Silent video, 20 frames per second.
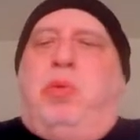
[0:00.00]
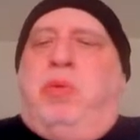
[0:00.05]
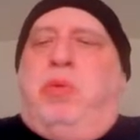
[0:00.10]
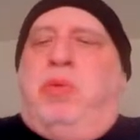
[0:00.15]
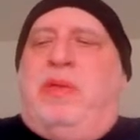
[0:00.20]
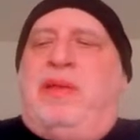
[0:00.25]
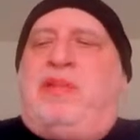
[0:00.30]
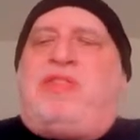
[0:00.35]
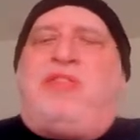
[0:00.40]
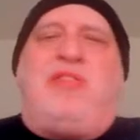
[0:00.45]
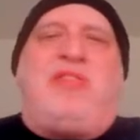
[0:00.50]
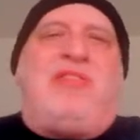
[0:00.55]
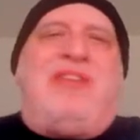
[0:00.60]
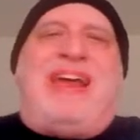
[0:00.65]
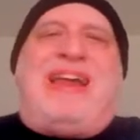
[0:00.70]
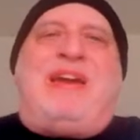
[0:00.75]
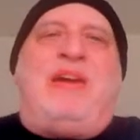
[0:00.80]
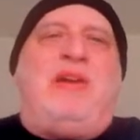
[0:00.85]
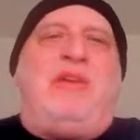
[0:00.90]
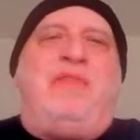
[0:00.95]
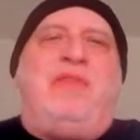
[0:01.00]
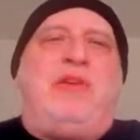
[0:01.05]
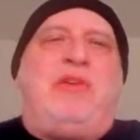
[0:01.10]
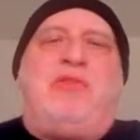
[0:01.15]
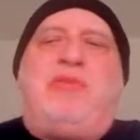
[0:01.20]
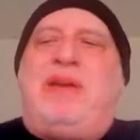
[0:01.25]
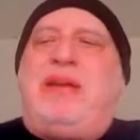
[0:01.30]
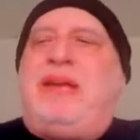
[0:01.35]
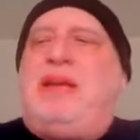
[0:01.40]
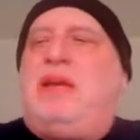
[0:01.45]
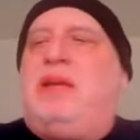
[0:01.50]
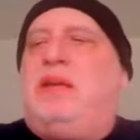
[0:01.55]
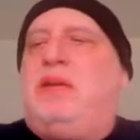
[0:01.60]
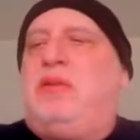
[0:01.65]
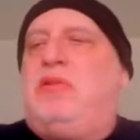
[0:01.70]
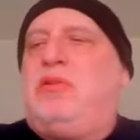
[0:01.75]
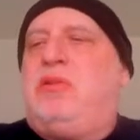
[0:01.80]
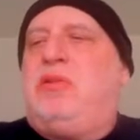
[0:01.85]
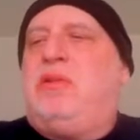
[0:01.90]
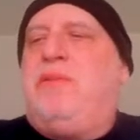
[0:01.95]
There's just not enough
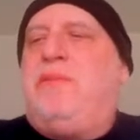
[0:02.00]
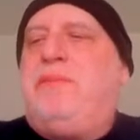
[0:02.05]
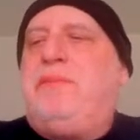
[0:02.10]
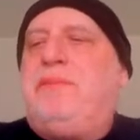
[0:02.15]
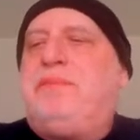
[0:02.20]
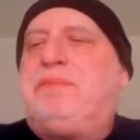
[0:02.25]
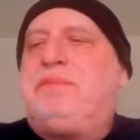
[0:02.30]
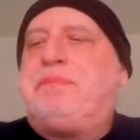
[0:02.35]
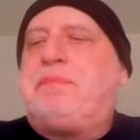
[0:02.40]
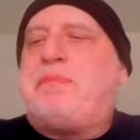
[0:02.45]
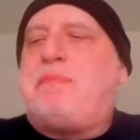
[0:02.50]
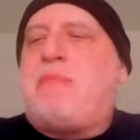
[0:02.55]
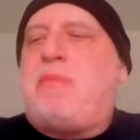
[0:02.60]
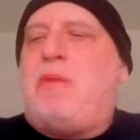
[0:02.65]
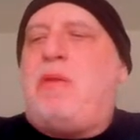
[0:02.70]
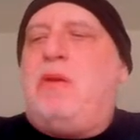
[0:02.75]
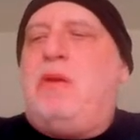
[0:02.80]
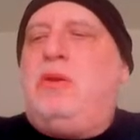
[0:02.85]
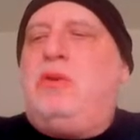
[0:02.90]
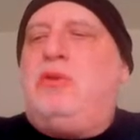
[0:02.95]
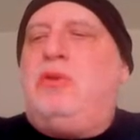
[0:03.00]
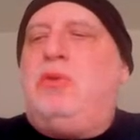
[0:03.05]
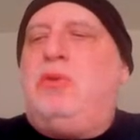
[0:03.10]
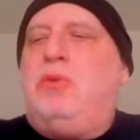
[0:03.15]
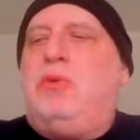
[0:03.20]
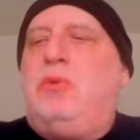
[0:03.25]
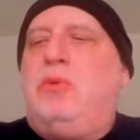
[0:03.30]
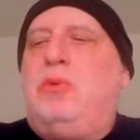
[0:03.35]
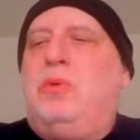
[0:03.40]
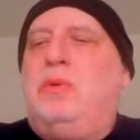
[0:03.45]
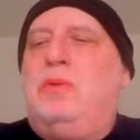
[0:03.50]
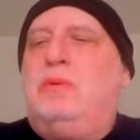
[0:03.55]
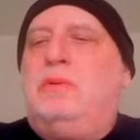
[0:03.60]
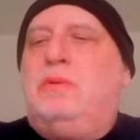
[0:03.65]
ingredients to